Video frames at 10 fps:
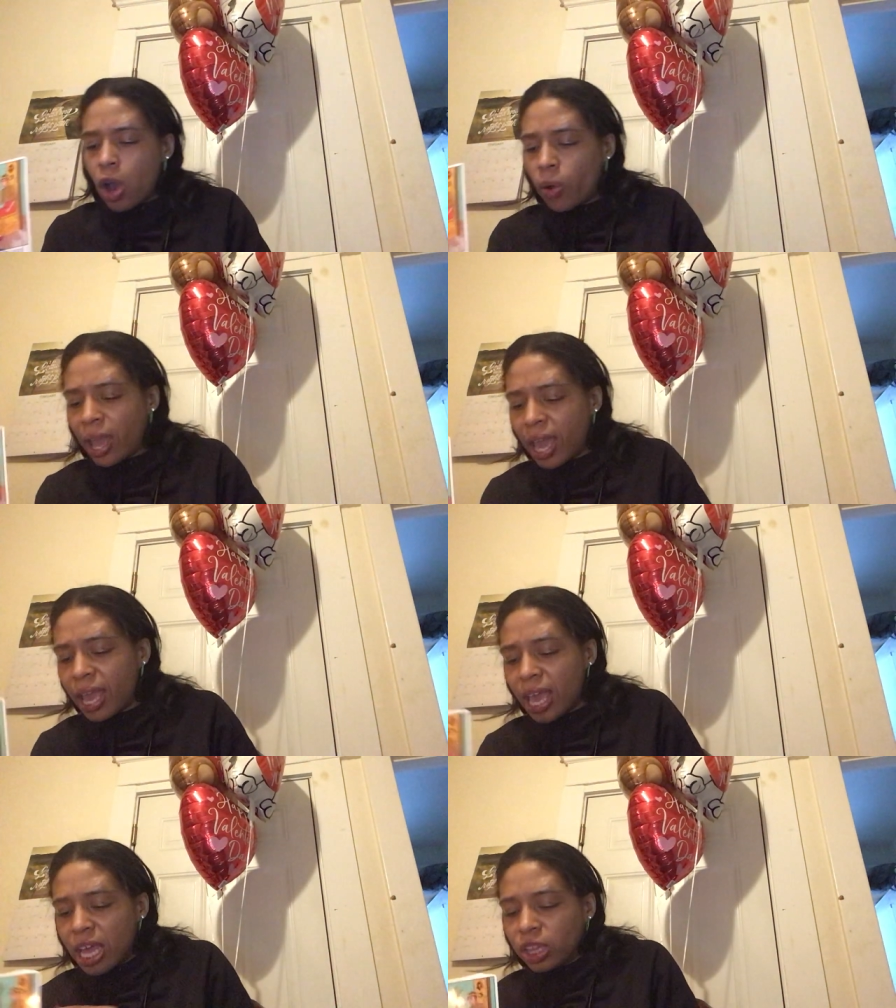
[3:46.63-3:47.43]

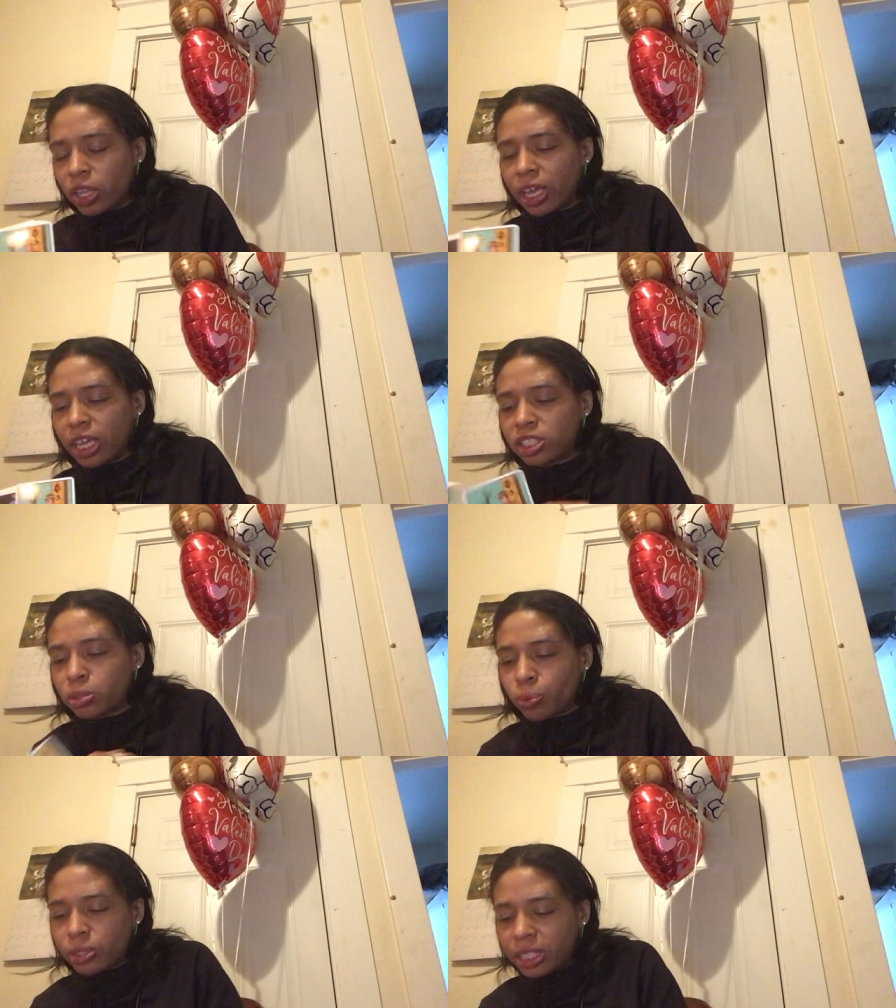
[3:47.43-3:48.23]
Okay, look at
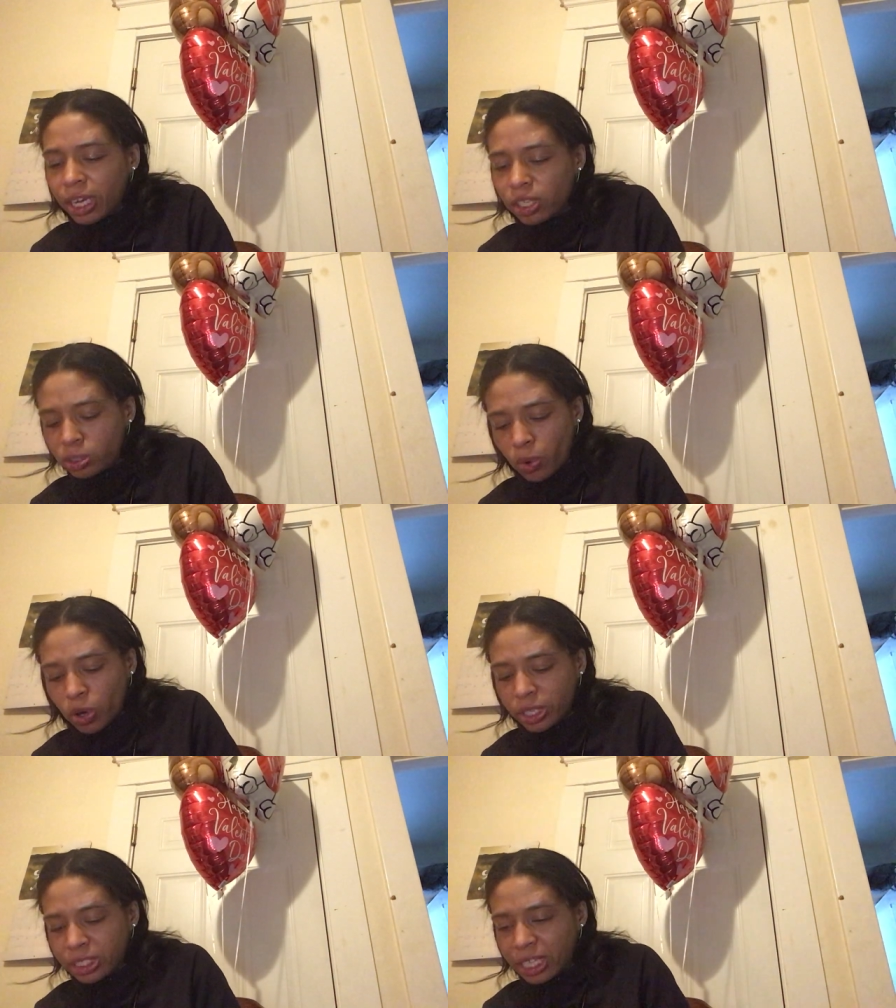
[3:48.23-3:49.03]
Ten of
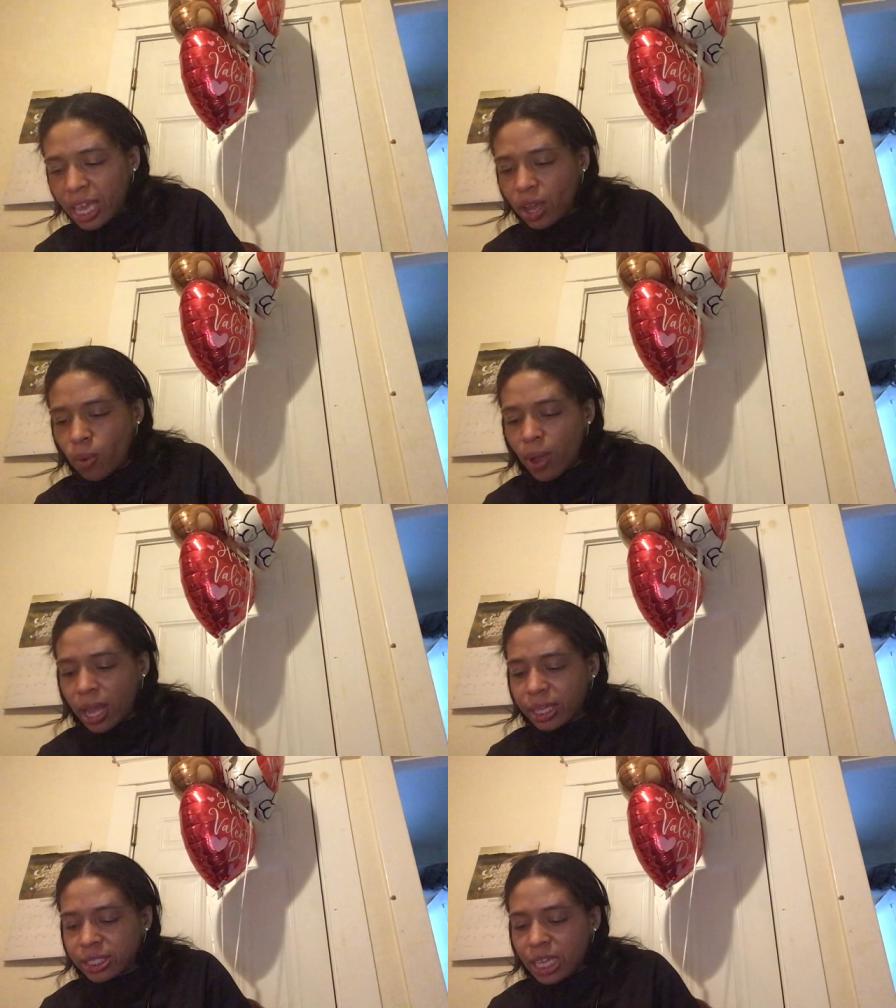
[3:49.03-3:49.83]
Swords, King of
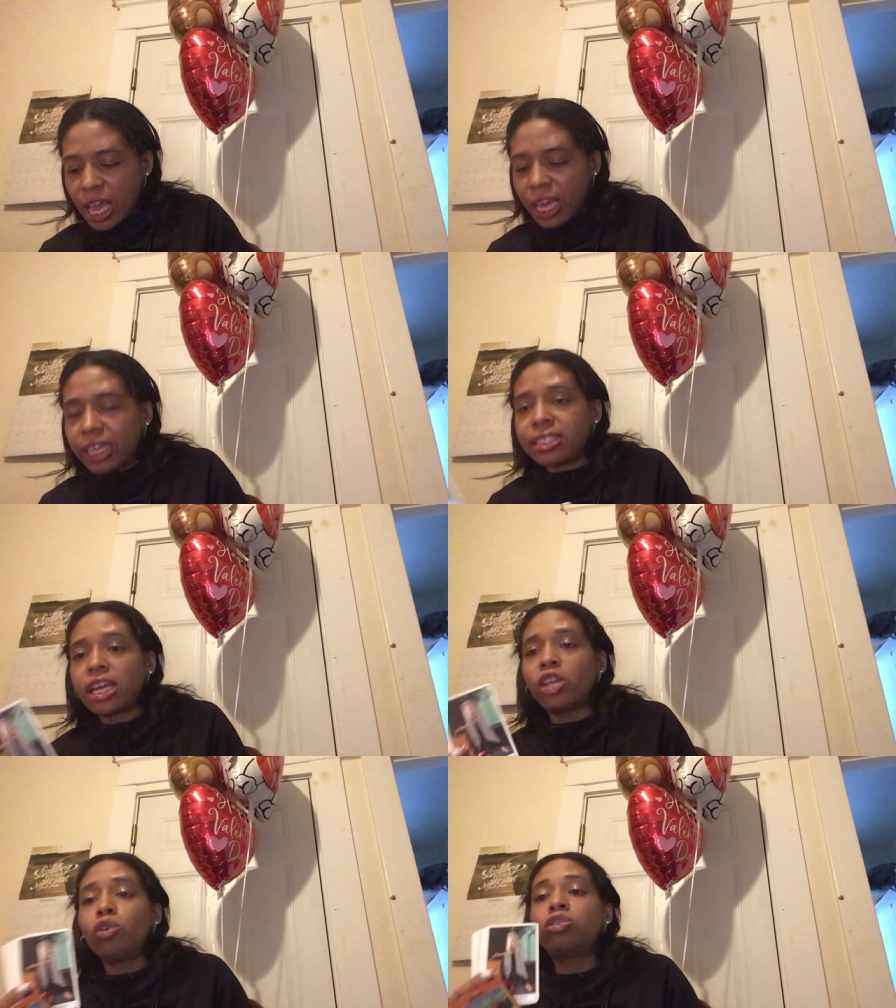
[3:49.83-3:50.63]
Wands. He
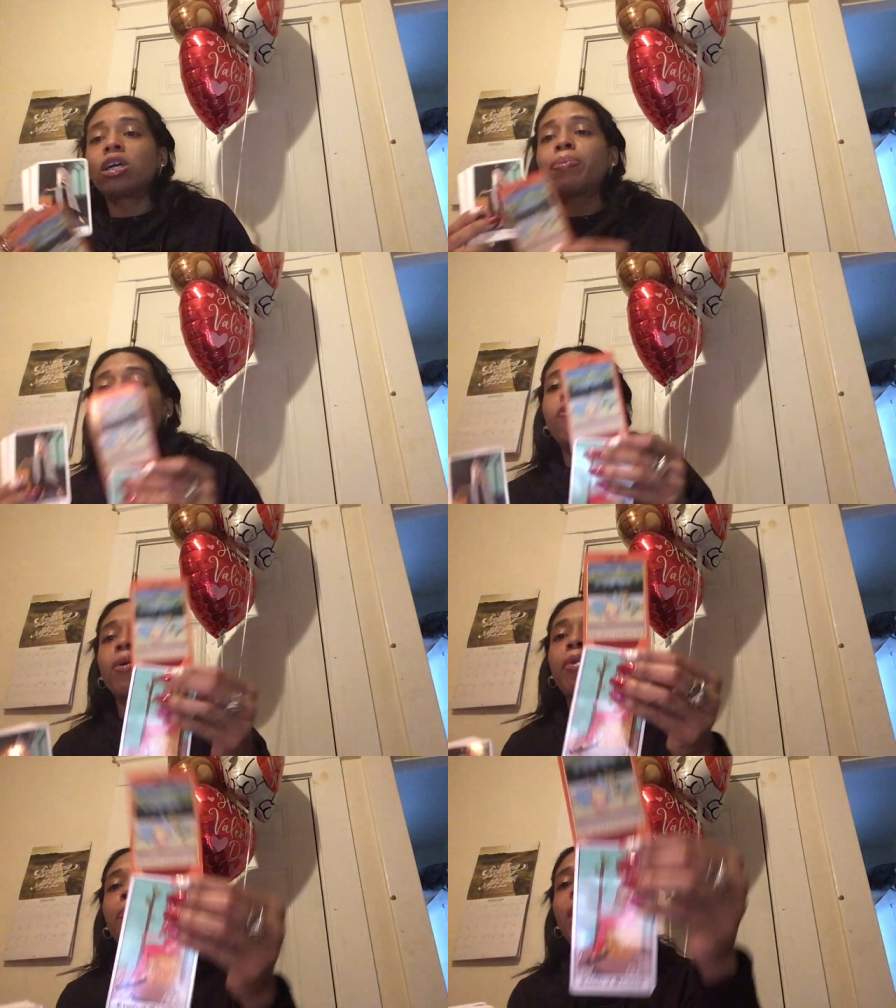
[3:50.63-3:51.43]
said, you took me
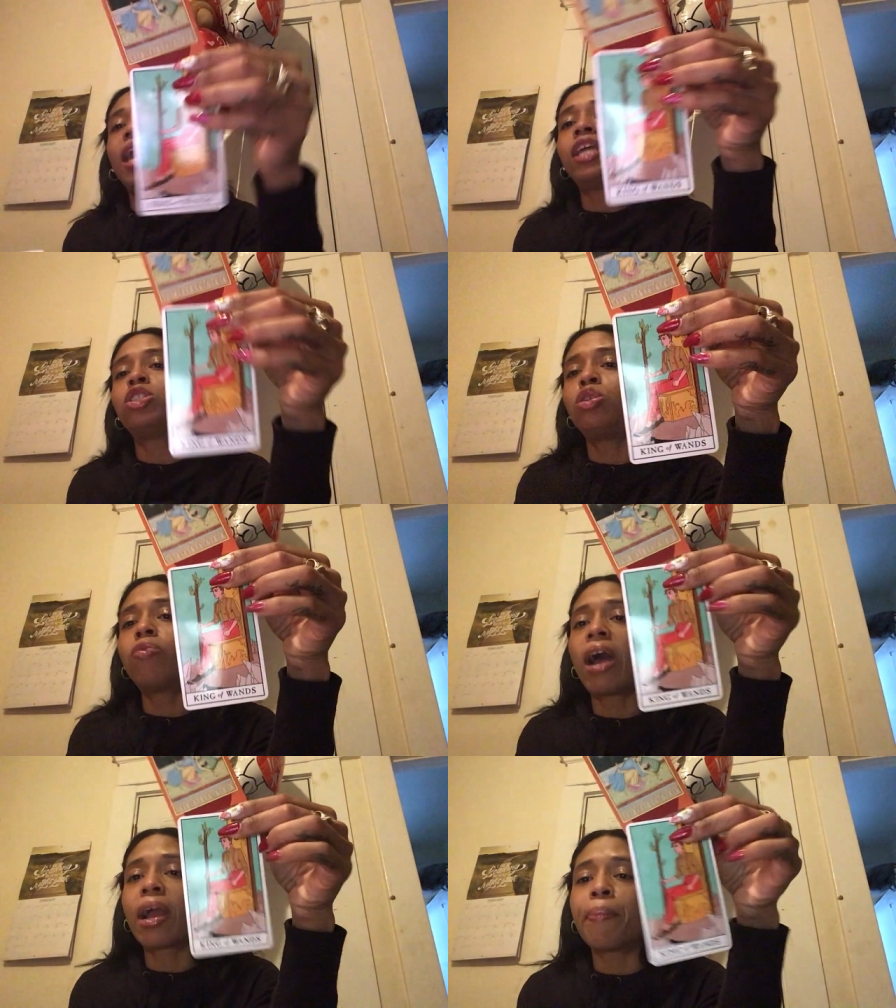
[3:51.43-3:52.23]
from a page. You
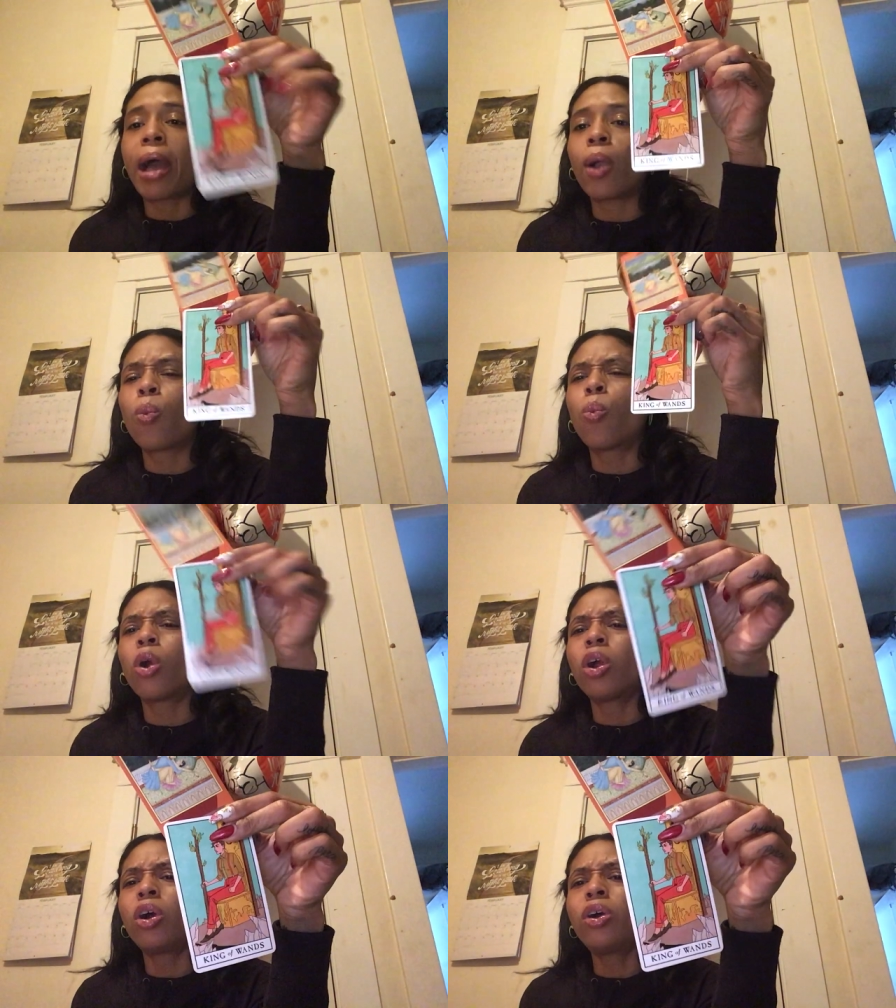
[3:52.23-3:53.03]
rock my
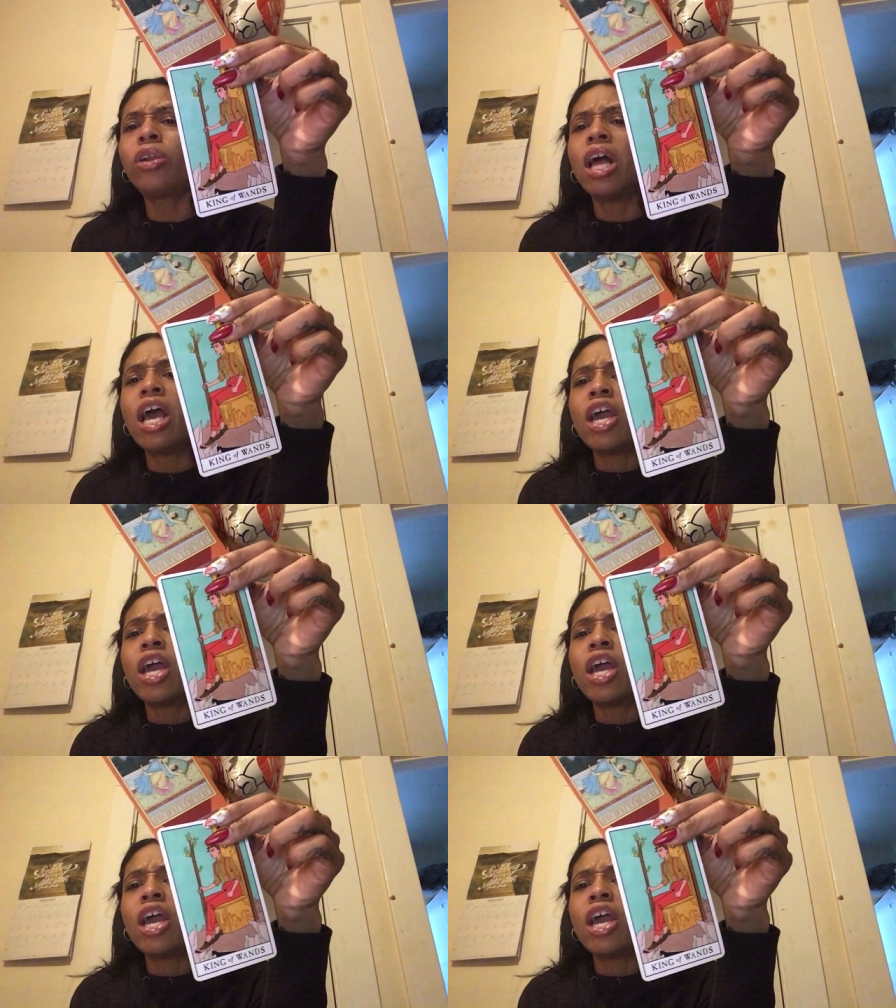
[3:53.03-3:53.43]
world.